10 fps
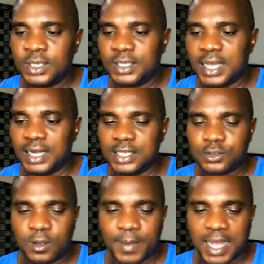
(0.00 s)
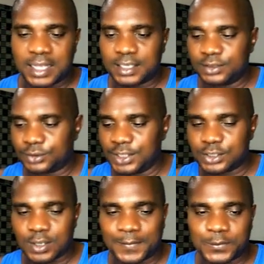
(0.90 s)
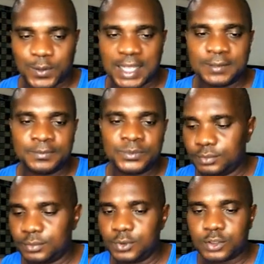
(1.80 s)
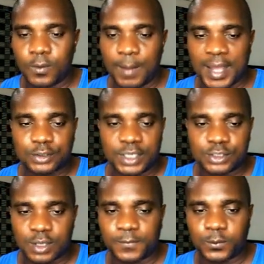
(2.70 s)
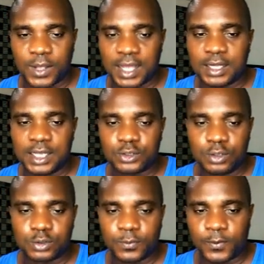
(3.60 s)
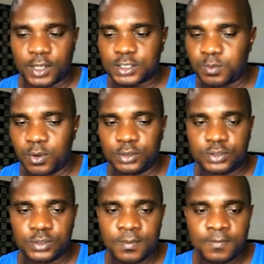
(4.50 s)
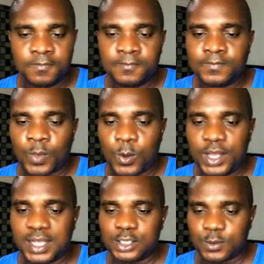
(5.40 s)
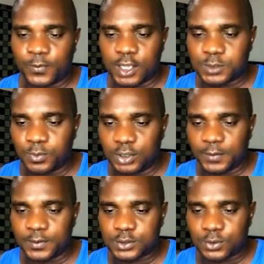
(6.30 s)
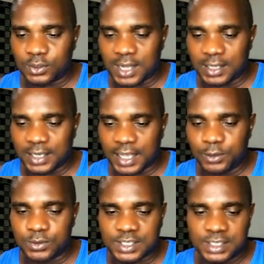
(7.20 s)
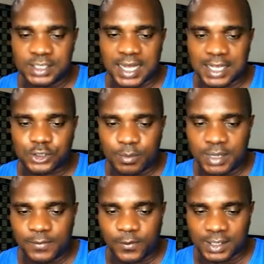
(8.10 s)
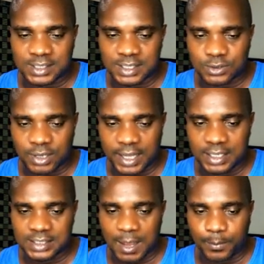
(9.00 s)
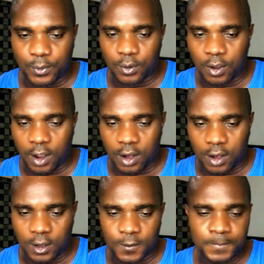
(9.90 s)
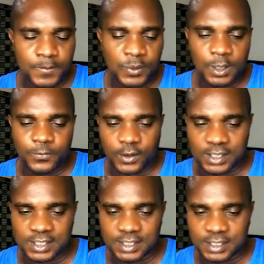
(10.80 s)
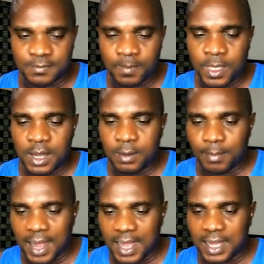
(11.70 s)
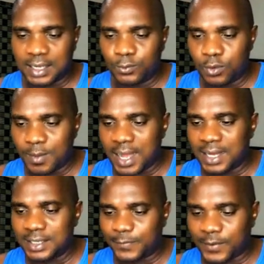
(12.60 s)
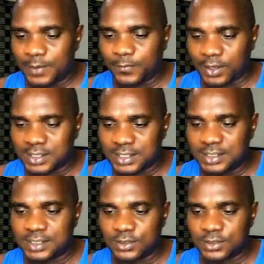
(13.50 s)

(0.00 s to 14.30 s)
Then let's go back to the software. So we're back to the software. Let's go to voice mode. When you get to voice mode, if you scroll down here, you will see there are so many voices. Okay, these are pro, all voices. Man, woman, different voices.